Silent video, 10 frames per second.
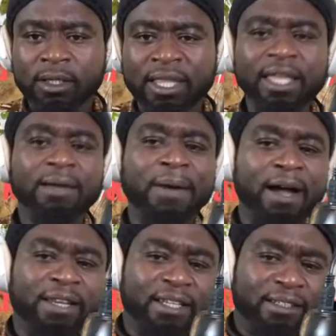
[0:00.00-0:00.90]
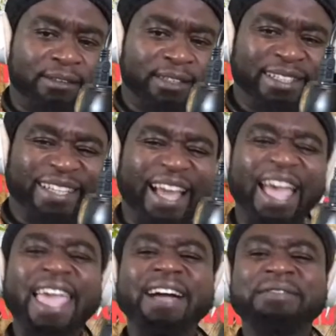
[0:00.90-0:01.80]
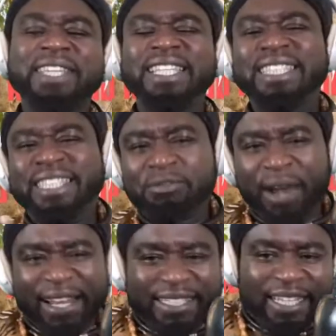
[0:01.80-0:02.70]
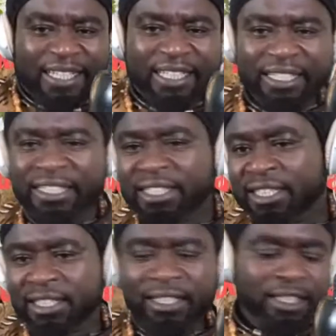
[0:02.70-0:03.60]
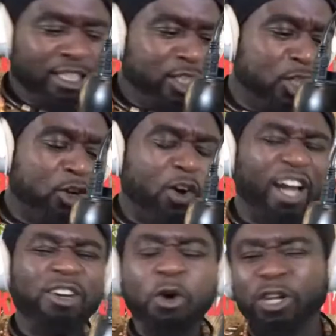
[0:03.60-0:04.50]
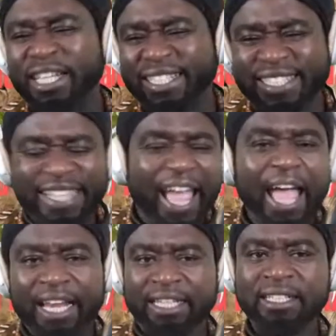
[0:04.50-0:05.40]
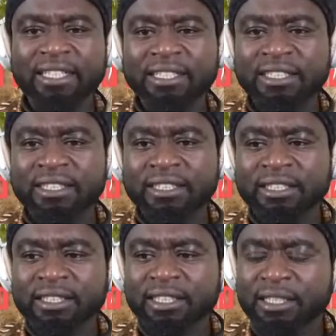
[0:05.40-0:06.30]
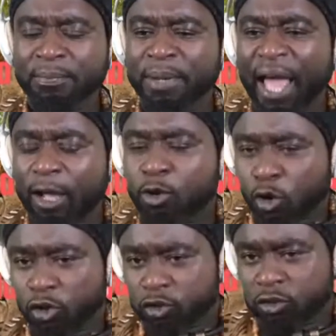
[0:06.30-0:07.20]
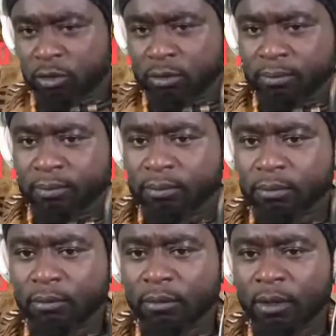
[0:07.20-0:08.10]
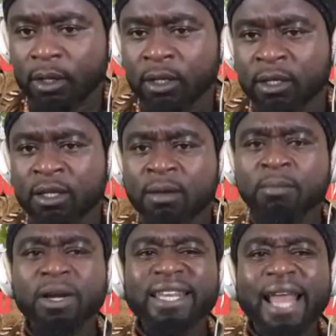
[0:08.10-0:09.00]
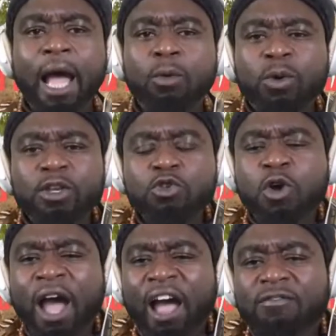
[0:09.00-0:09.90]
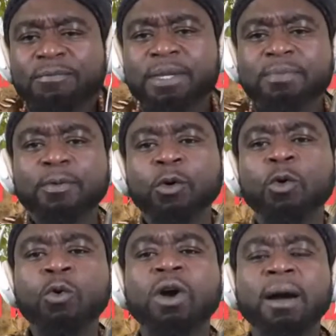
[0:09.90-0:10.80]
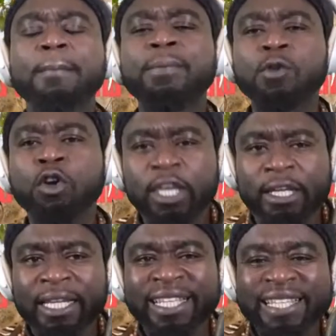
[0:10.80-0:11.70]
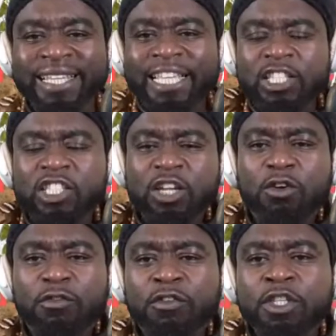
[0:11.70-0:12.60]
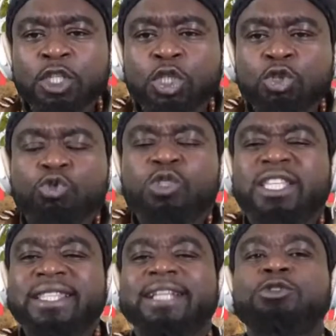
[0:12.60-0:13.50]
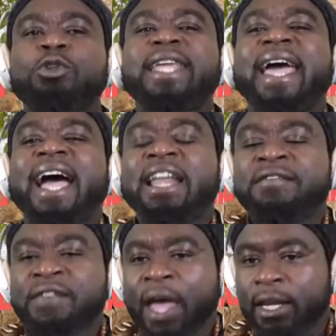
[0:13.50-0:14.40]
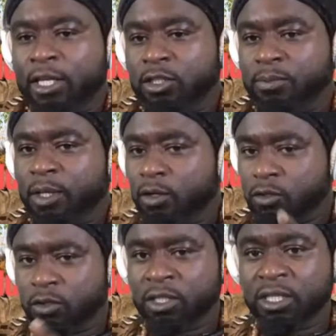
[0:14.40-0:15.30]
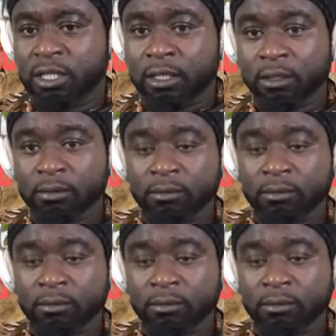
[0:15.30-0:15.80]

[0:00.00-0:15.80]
Think about it. I have interacted, and understand the black culture. But now, when you have people who are broken, instead of using that to their advantage, because you see,